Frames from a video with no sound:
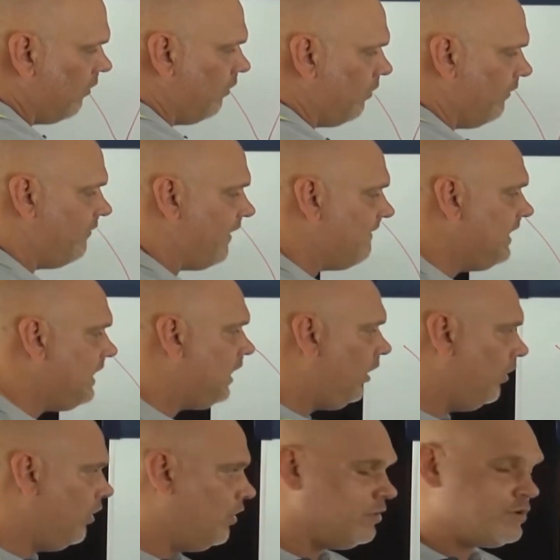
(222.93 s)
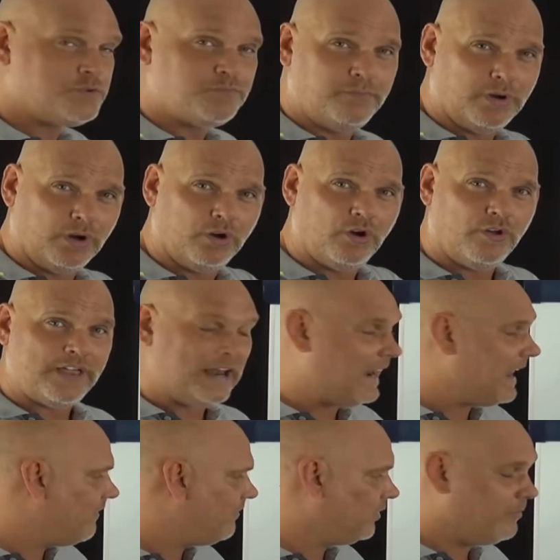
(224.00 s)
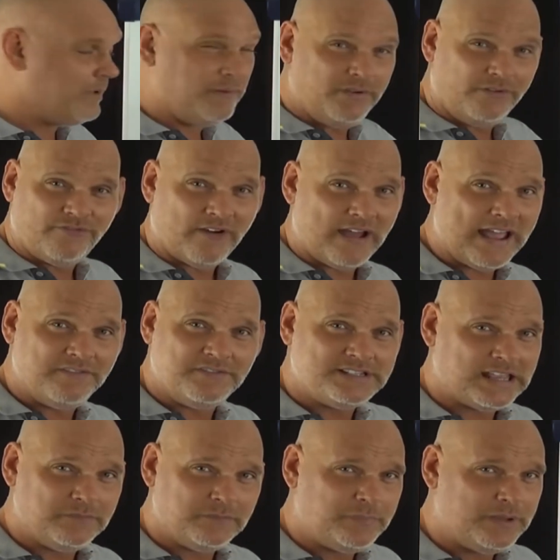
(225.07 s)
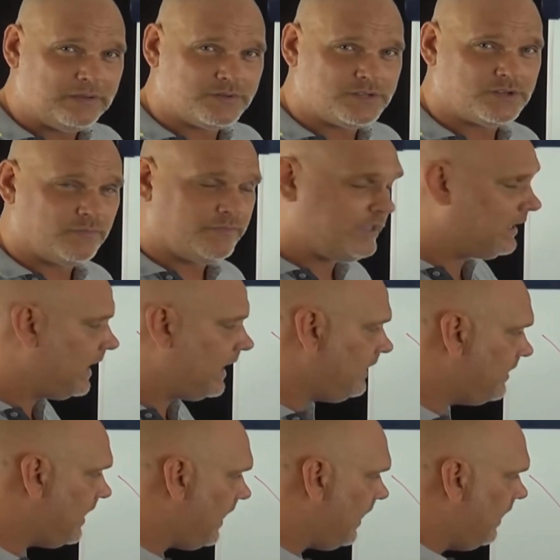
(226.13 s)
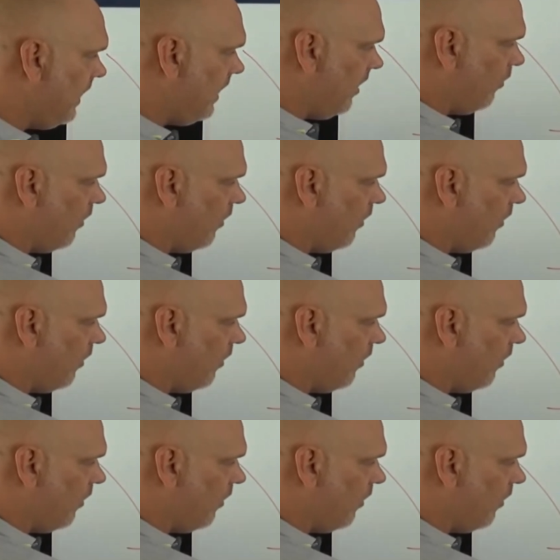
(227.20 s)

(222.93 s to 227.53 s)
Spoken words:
very close below that level, maybe 5-10 pips, something like that. And what